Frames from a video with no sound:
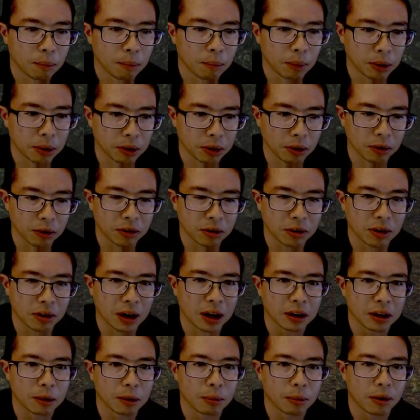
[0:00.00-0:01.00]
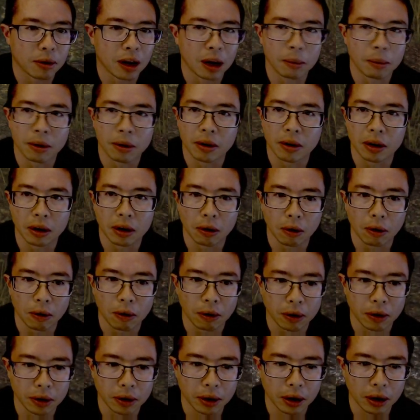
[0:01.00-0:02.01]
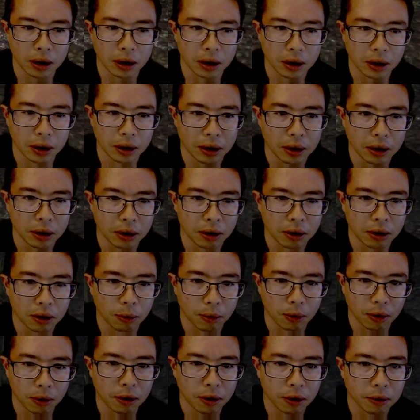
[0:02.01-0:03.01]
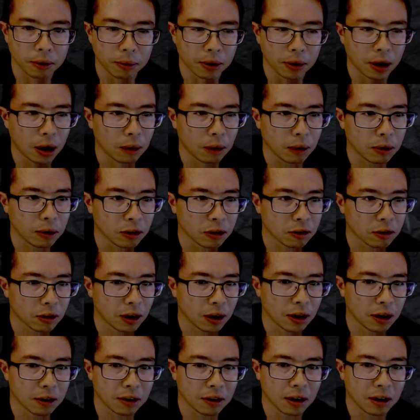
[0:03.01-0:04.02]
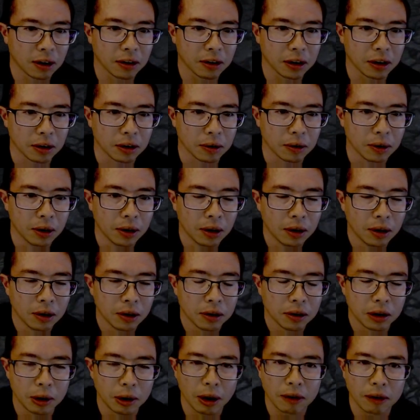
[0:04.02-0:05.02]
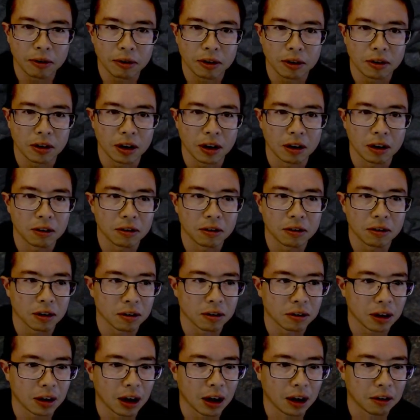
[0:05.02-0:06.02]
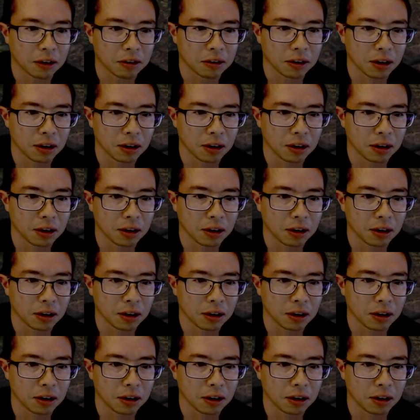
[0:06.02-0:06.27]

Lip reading: But those are not the primary goal. And the world will always try to tell you, you have to chase success.